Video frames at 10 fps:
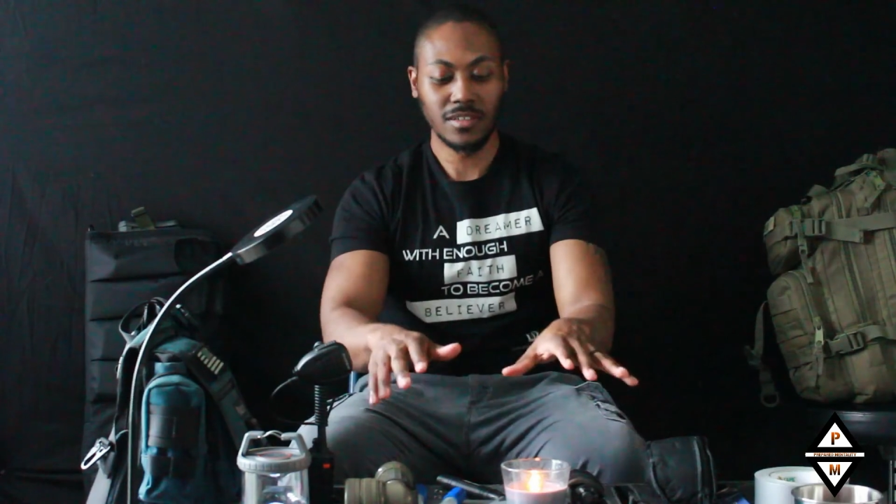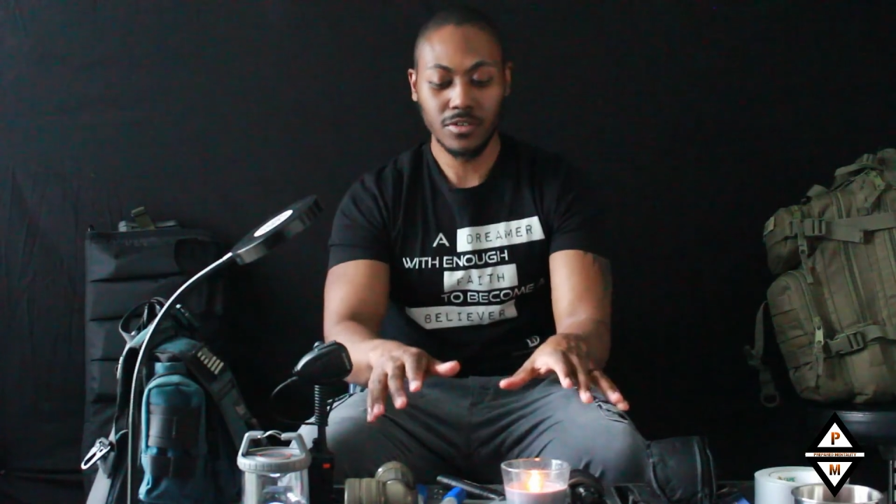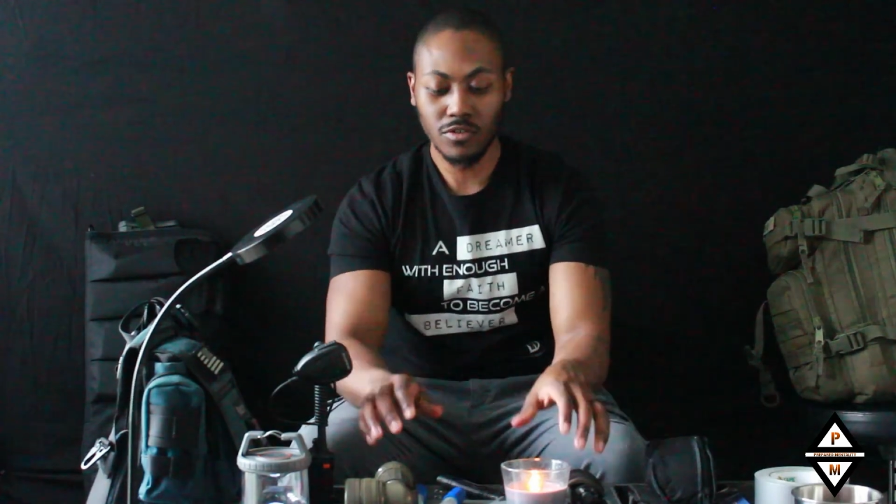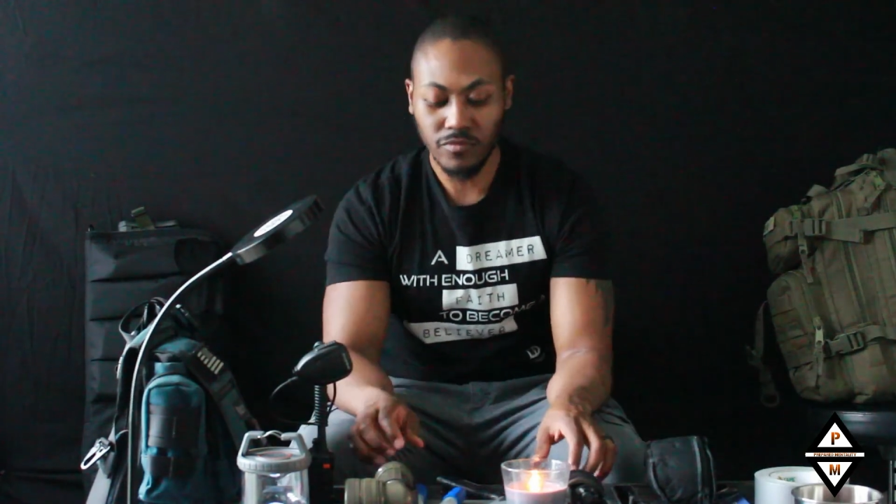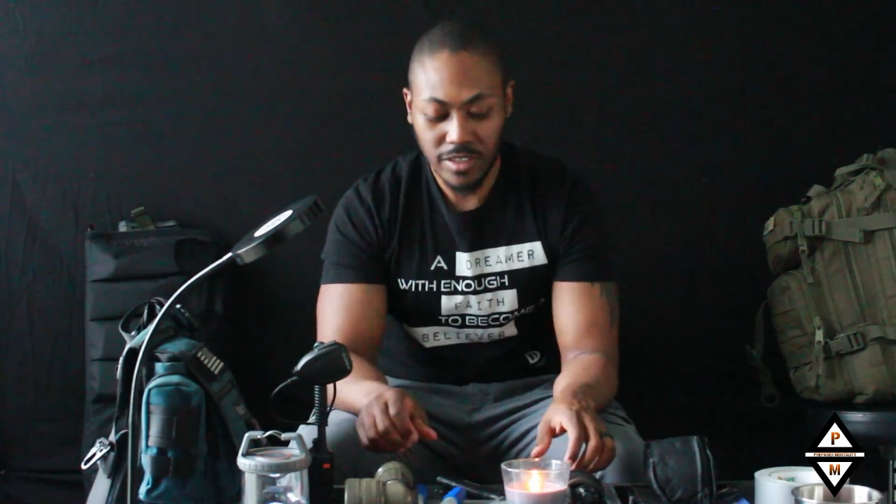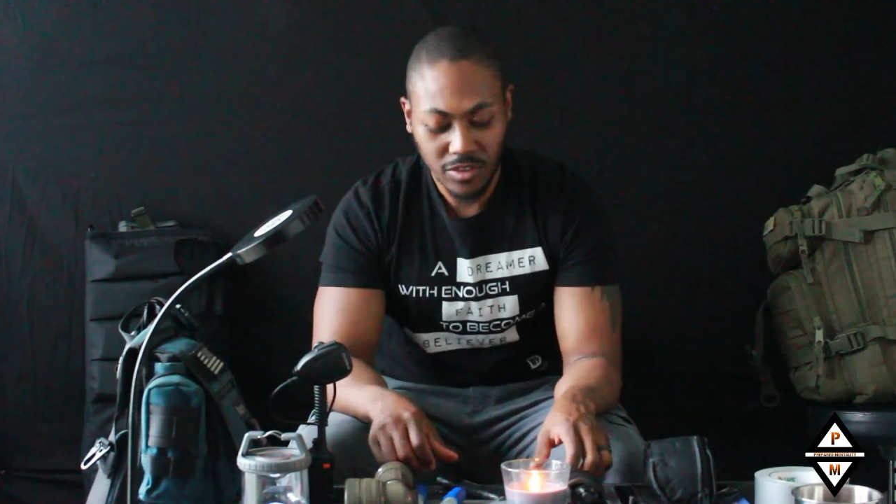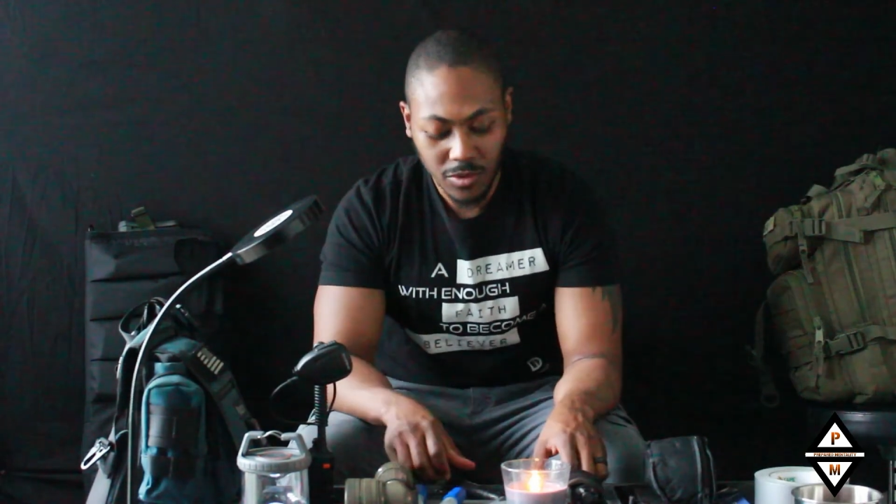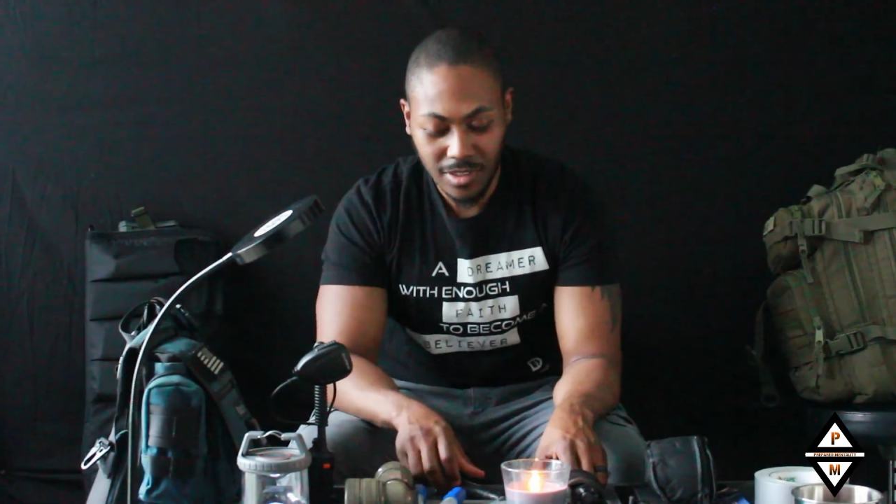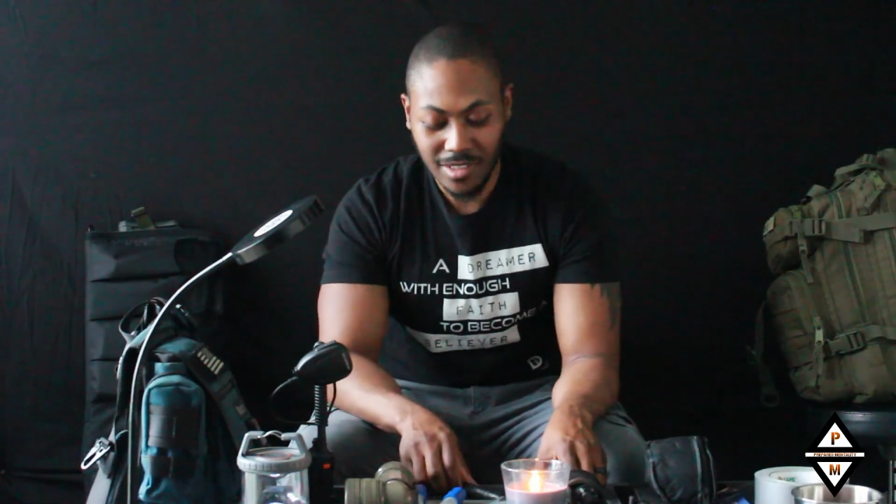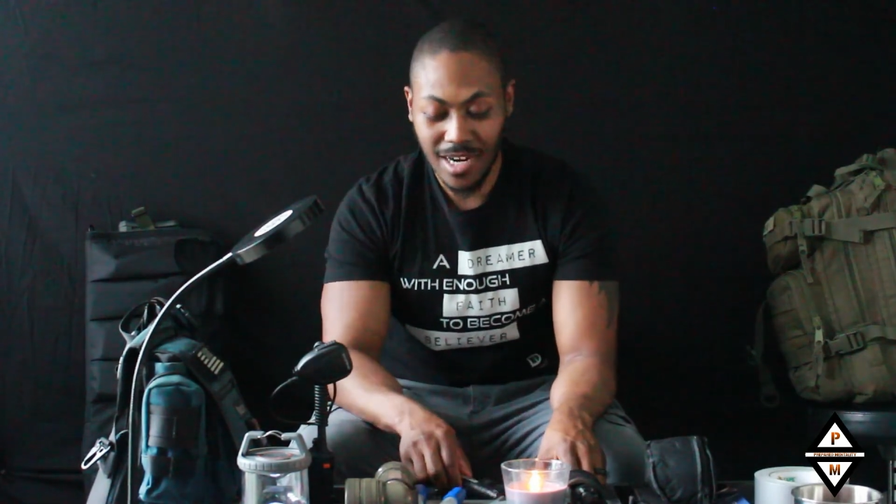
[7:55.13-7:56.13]
little
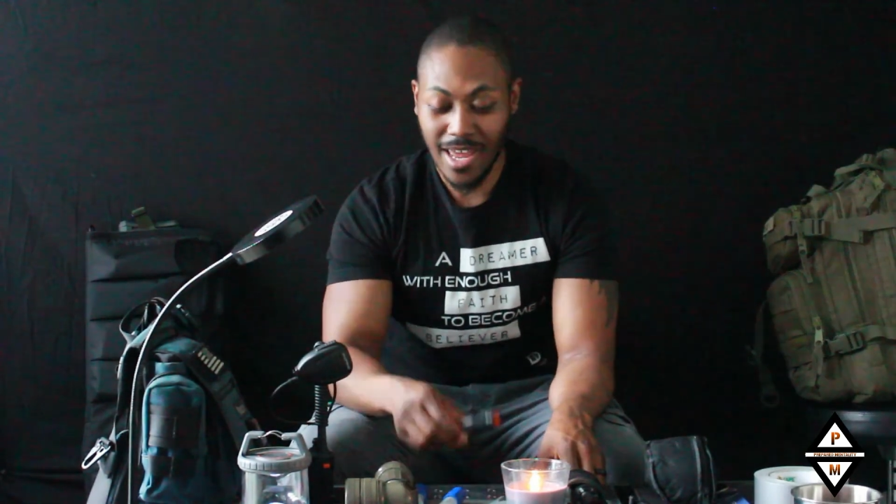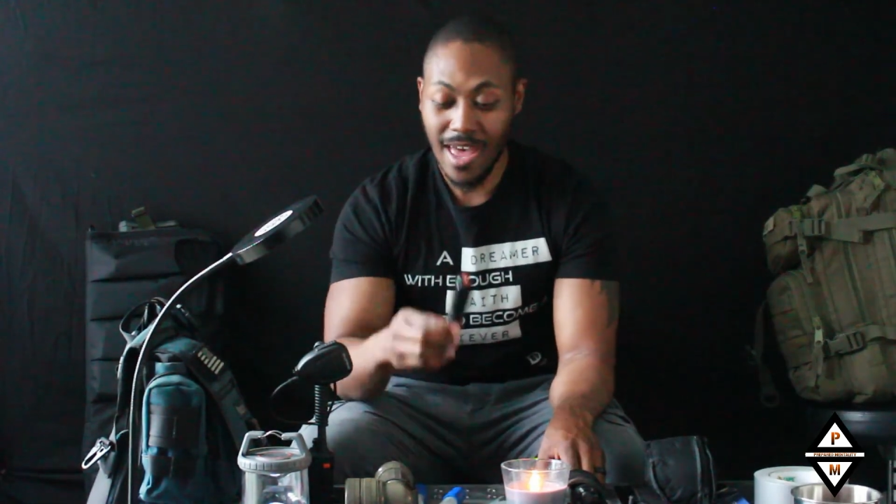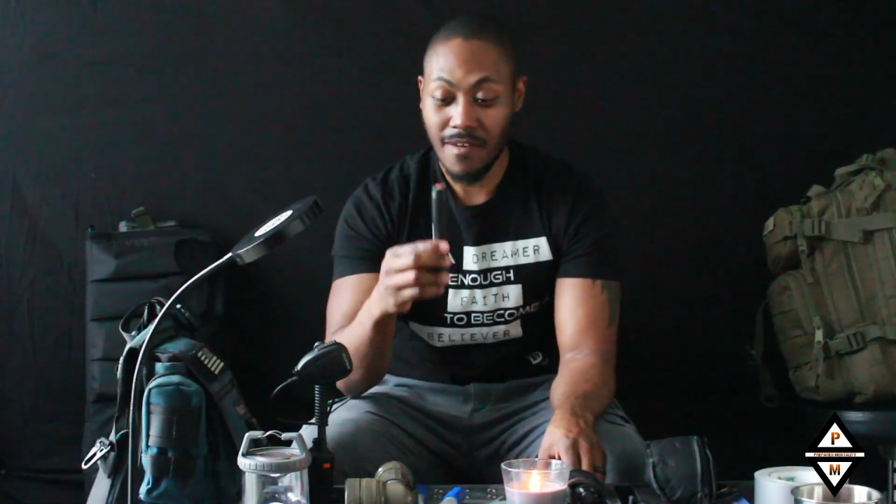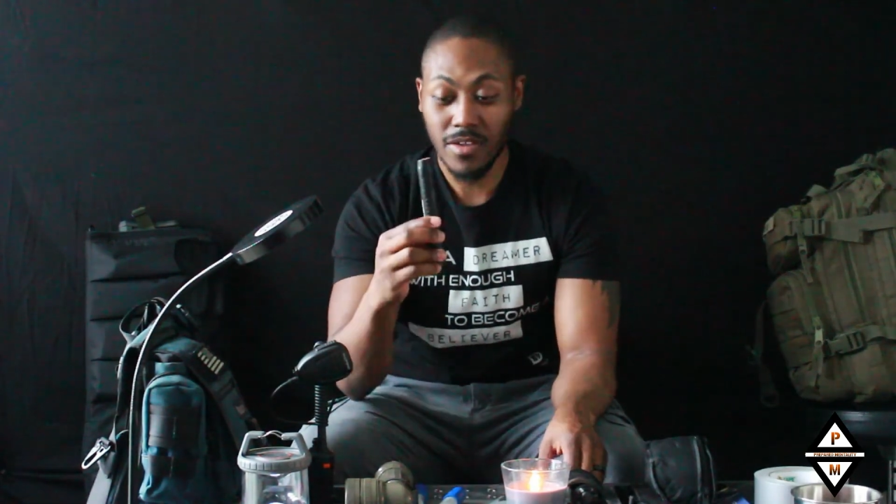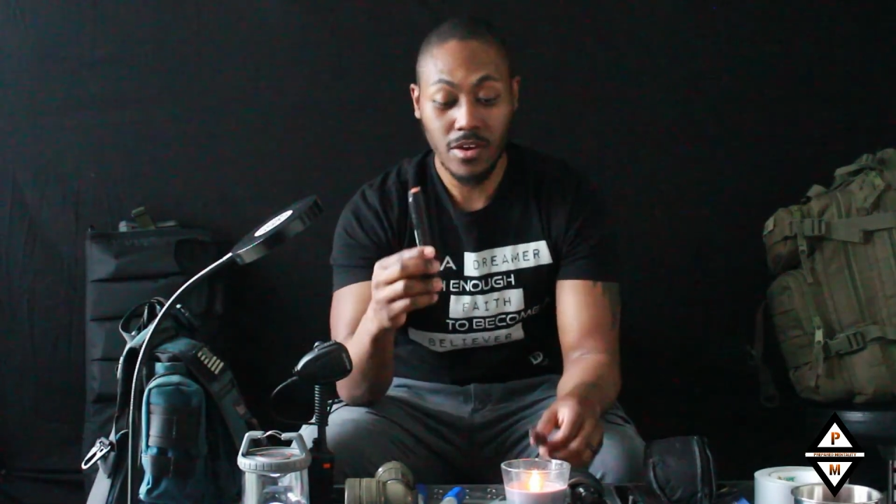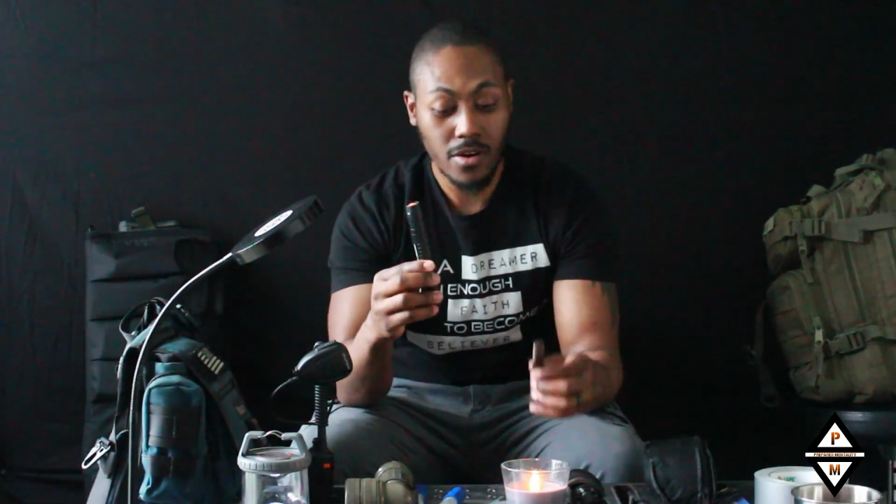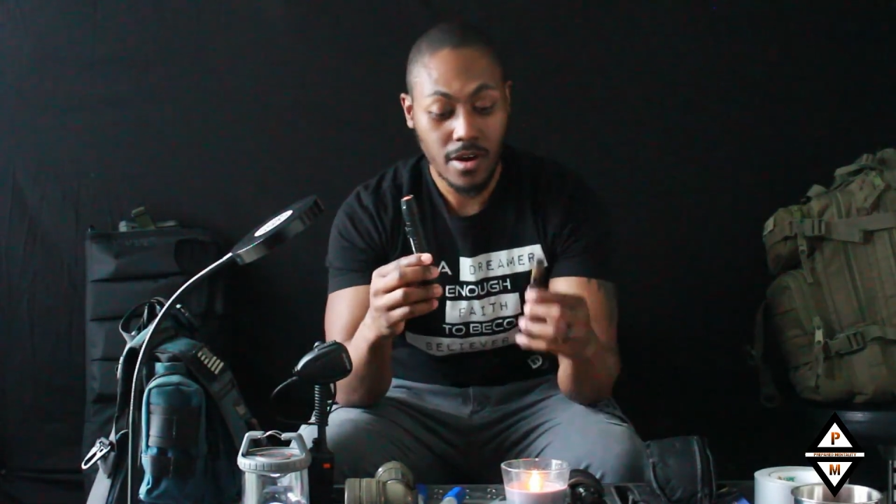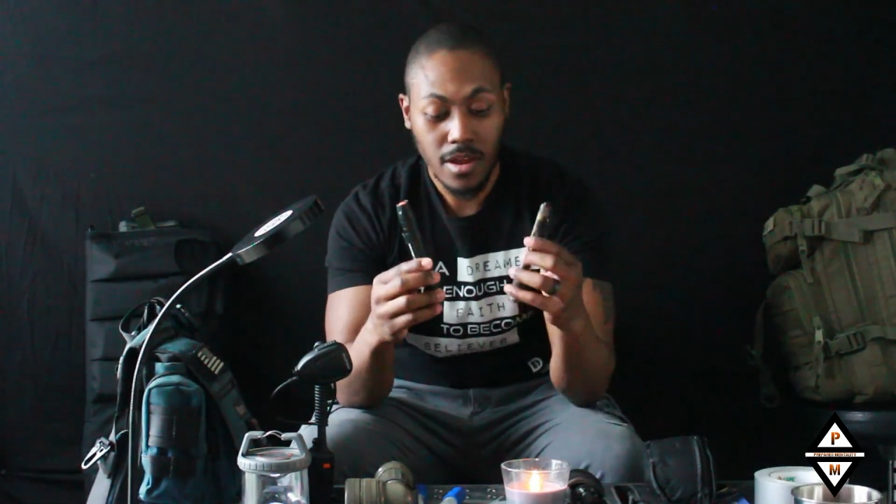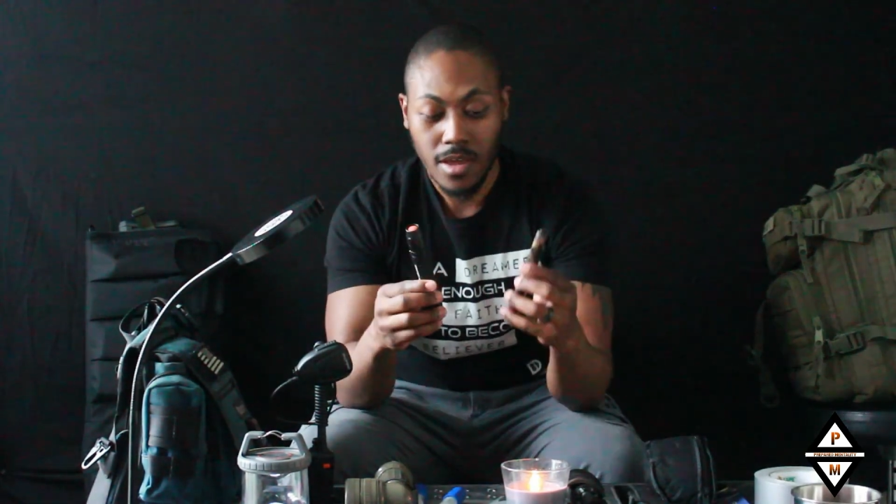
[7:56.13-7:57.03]
resources that I have here